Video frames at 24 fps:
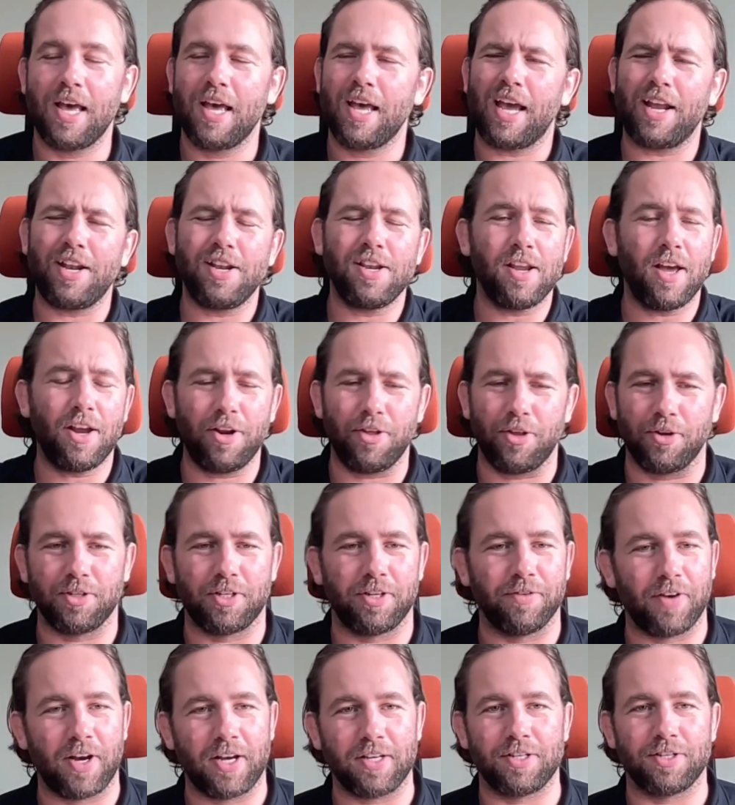And none of those
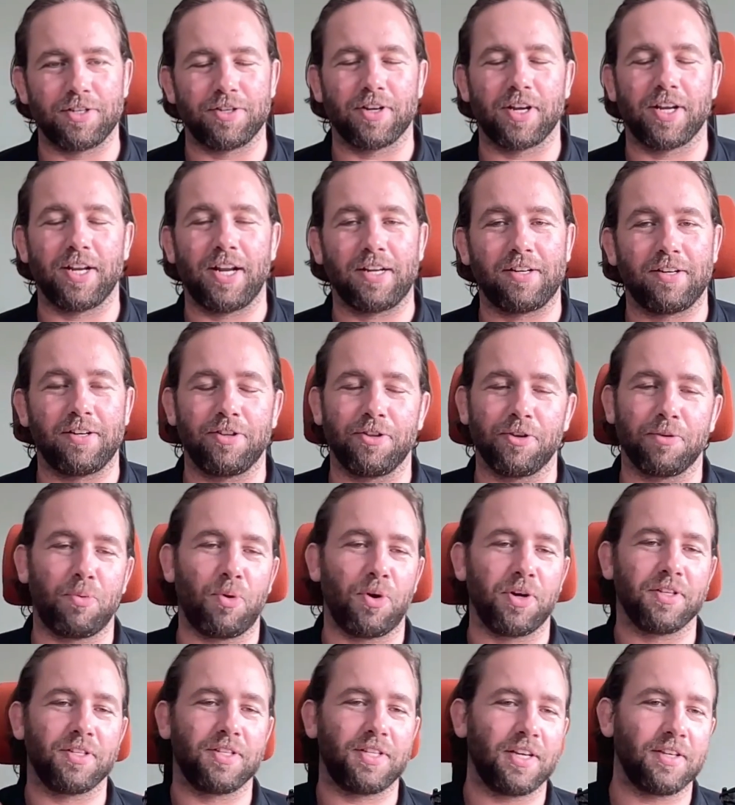devices are connected to their
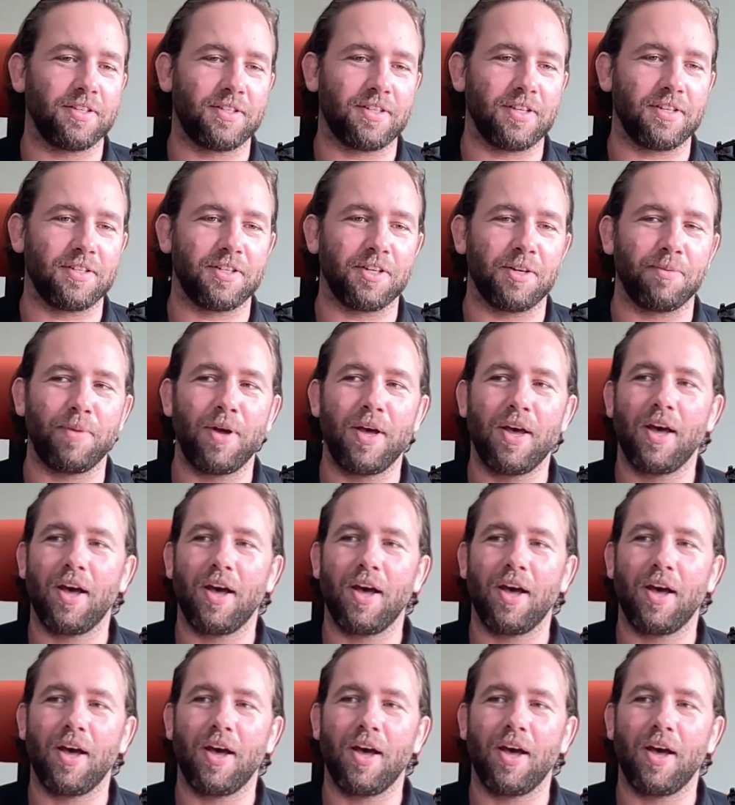point of sale system.